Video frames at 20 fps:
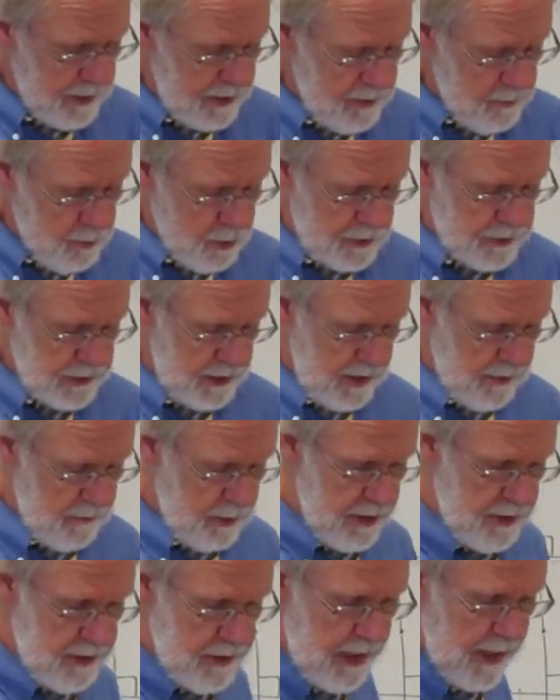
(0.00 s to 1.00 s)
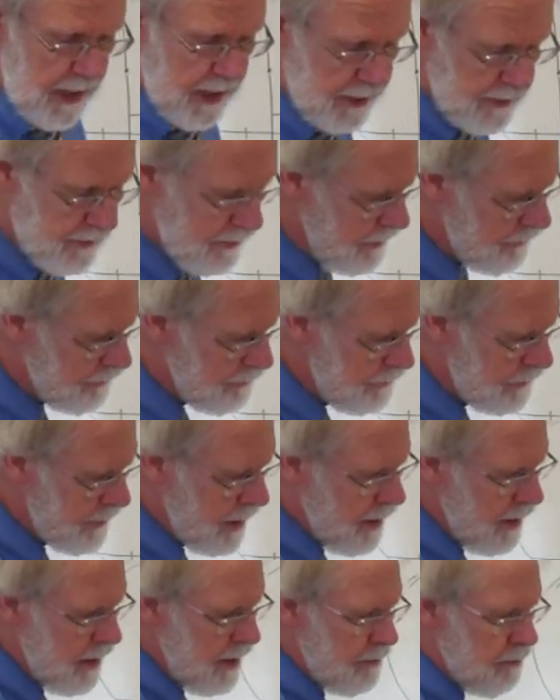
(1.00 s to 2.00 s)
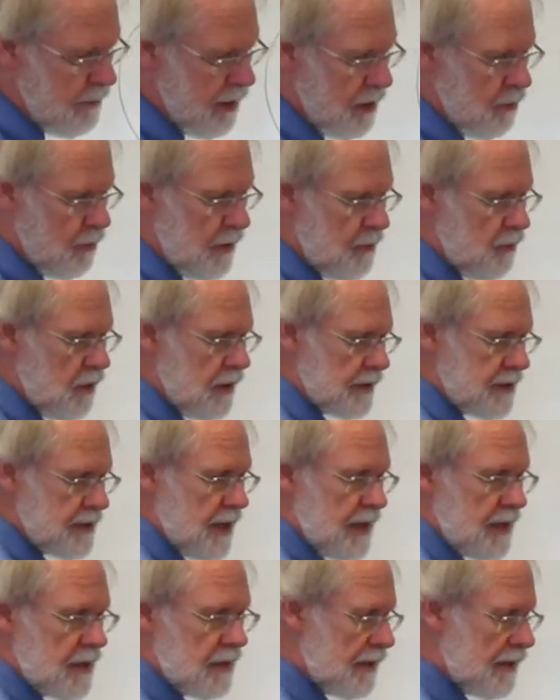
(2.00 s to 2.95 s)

any more time on that, but we will take a